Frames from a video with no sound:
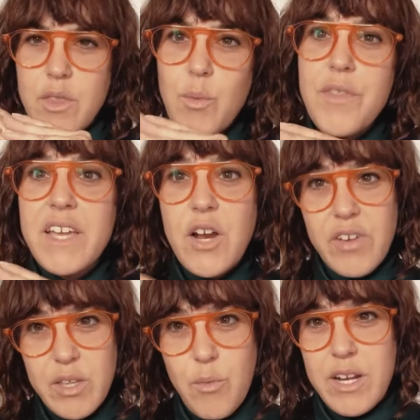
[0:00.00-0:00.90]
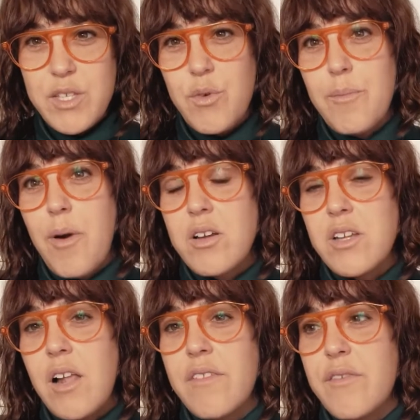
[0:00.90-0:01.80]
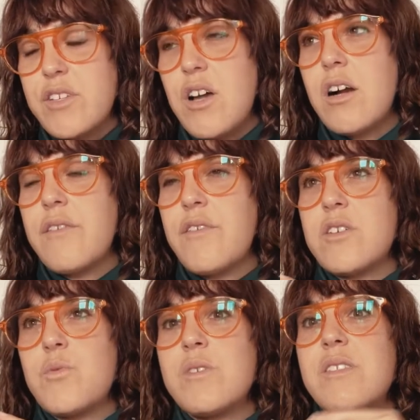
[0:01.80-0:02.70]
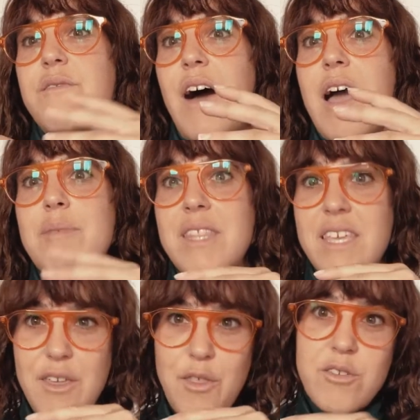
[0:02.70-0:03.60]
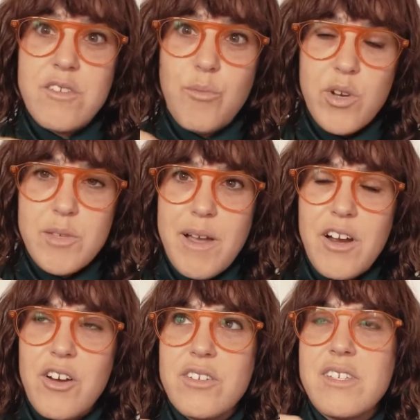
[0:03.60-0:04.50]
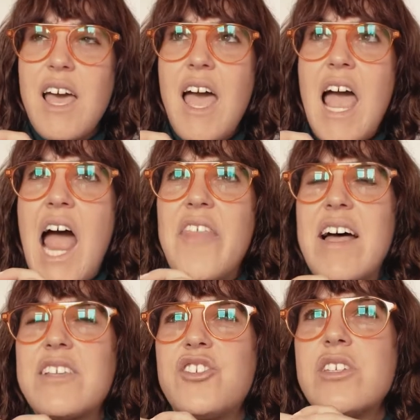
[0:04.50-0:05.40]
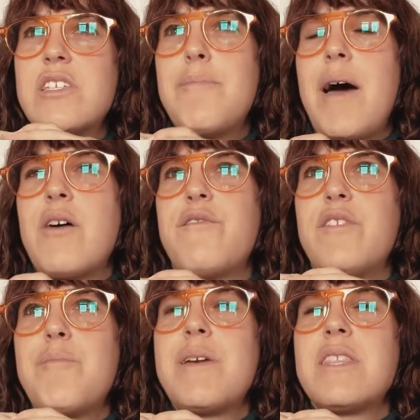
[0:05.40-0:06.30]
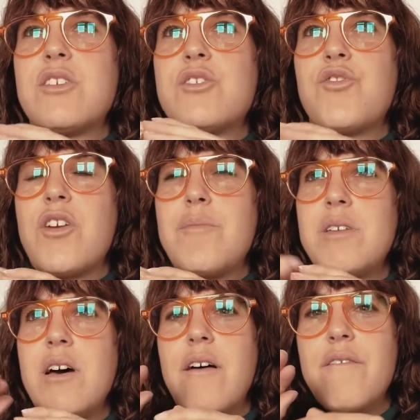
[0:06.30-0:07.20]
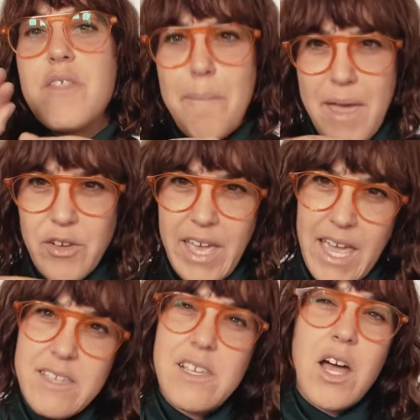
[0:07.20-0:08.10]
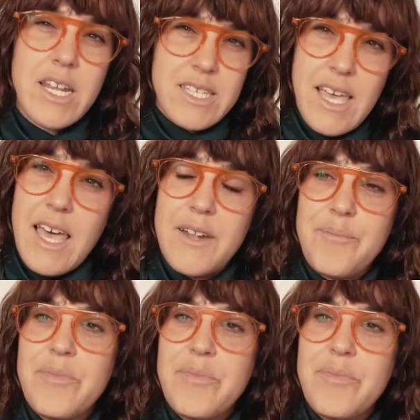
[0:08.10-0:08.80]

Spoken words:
one thing I really wanted to impart to all of the photographers was the vibe and the ethos of Boys by Girls. And that's just about flipping the script of the male gaze on its head.